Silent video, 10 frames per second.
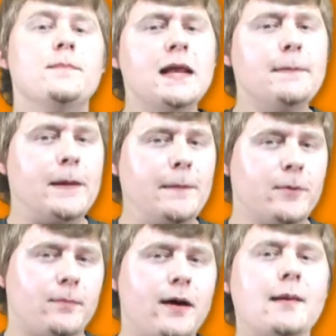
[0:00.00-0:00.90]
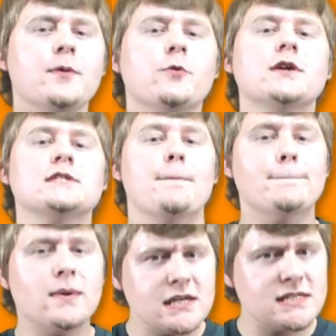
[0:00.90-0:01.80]
many people, popcorn is a
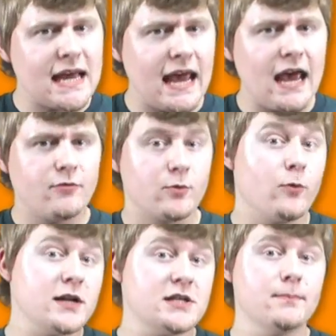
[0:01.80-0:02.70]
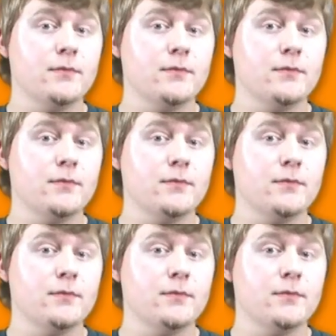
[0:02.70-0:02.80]
must-have when watching a